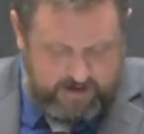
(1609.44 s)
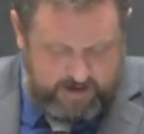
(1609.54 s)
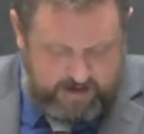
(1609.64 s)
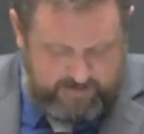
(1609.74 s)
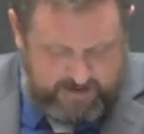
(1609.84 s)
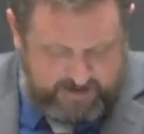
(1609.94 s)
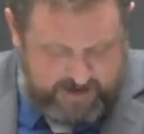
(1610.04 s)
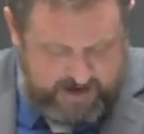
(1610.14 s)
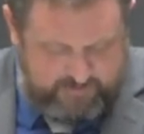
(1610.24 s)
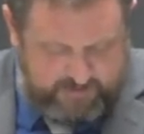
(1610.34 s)
And they
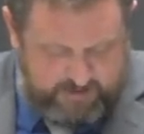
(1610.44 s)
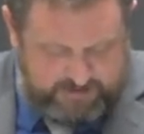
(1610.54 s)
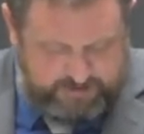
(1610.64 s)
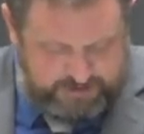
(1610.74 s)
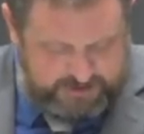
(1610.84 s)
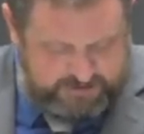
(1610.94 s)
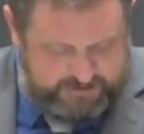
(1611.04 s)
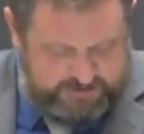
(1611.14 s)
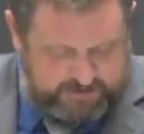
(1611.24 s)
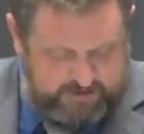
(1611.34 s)
came uh, to
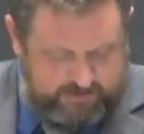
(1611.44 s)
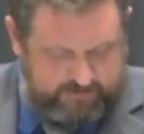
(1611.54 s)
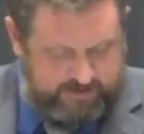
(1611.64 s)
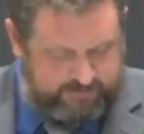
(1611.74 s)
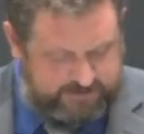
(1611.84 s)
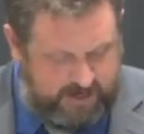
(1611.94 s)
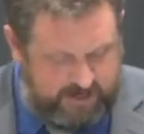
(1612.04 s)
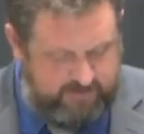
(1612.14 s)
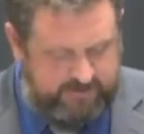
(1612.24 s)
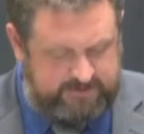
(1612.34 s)
Jesus. Uh, they
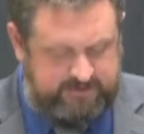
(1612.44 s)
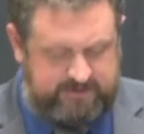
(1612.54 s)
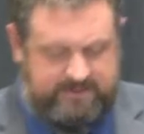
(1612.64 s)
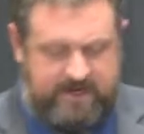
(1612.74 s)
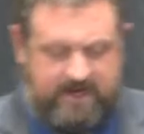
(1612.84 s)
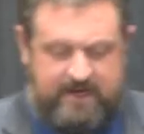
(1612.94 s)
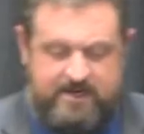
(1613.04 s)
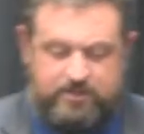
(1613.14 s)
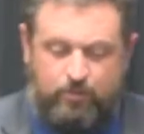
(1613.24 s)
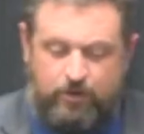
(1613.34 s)
besought him instantly, saying, He
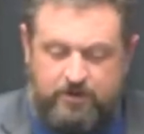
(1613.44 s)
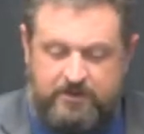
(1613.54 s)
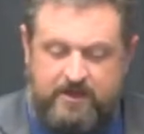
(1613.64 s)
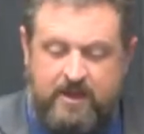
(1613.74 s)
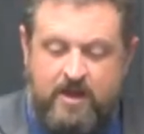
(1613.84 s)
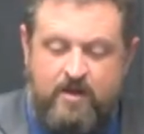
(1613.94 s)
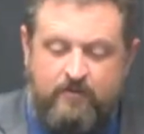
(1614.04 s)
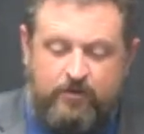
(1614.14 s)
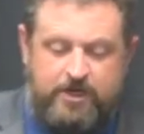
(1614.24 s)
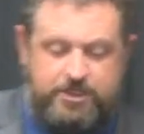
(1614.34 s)
is worthy
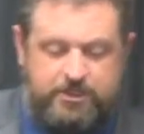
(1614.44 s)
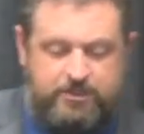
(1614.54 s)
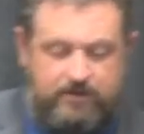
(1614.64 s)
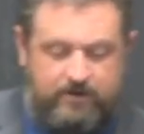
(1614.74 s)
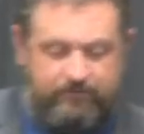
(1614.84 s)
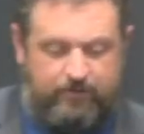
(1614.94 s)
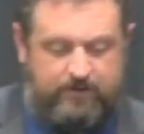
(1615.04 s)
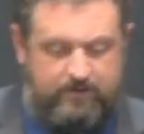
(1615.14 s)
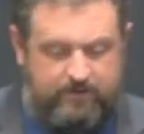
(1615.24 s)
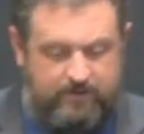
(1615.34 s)
for, he should, uh, for,
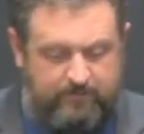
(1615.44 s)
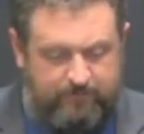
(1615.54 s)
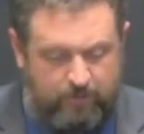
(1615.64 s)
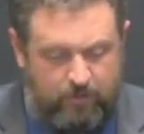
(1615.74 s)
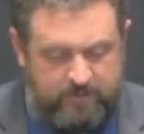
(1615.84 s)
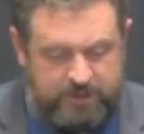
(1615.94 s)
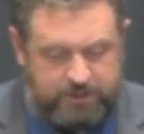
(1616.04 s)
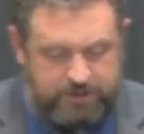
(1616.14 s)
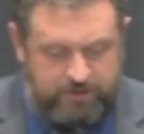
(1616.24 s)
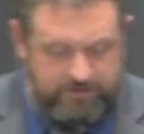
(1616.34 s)
uh, for whom he
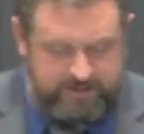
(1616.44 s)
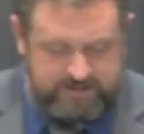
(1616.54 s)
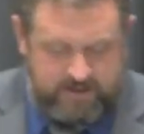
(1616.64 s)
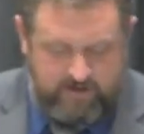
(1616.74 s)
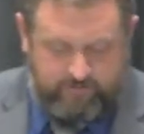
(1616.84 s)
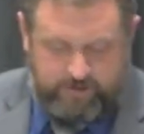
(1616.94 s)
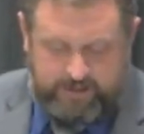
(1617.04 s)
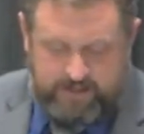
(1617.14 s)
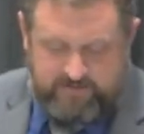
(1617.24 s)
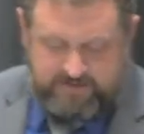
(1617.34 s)
should do this, for
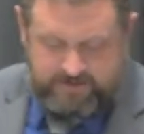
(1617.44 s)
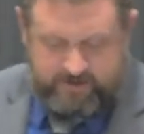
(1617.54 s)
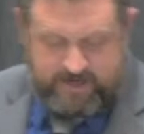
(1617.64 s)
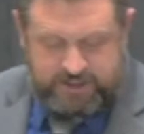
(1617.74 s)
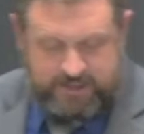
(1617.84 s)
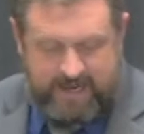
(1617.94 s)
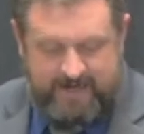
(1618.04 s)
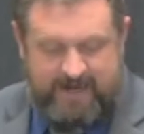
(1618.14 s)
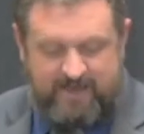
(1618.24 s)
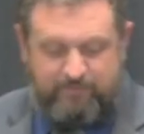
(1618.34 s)
he loveth our nation,
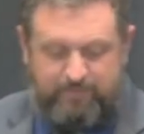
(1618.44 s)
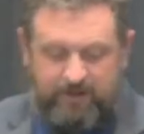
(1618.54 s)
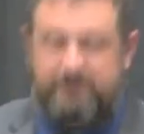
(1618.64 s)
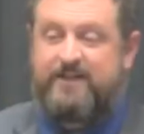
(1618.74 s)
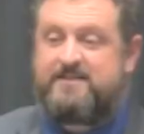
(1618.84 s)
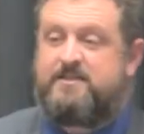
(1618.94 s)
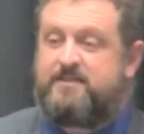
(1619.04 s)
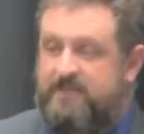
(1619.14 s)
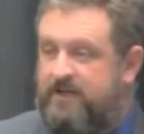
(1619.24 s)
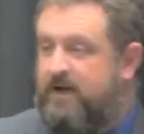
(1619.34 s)
and he hath built us a
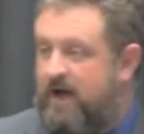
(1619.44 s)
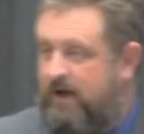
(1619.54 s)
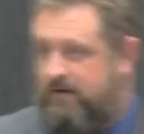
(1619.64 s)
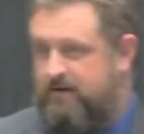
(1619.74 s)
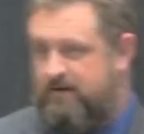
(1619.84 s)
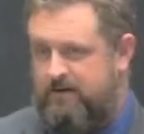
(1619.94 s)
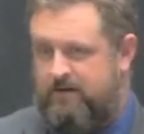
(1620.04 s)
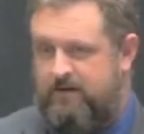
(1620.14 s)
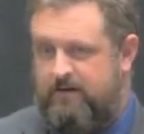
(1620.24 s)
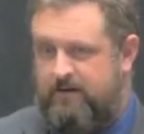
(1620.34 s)
synagogue.
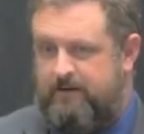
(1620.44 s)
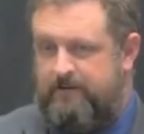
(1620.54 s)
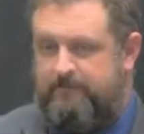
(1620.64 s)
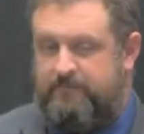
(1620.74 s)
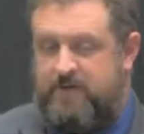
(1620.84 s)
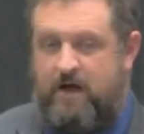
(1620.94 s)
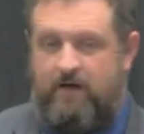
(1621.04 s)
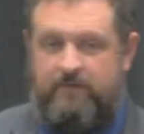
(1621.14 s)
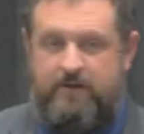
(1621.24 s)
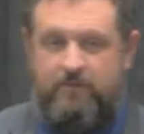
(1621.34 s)

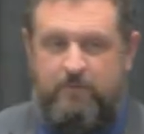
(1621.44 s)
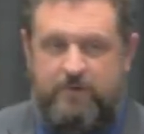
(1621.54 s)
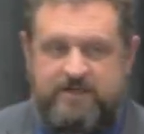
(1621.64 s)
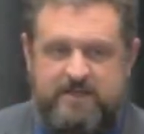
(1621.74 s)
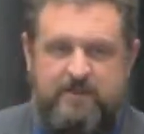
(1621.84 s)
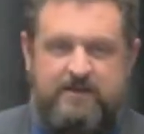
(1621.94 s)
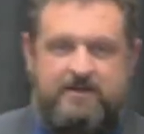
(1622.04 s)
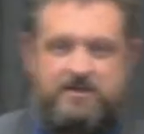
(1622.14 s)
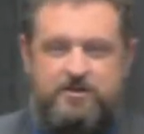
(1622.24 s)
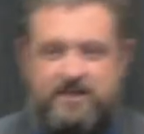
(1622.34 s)
Now, what does that mean?
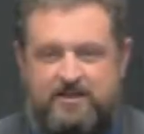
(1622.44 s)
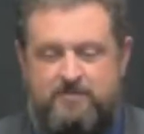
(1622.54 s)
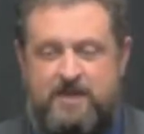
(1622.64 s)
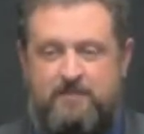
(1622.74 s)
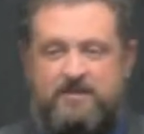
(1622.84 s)
That Did you think that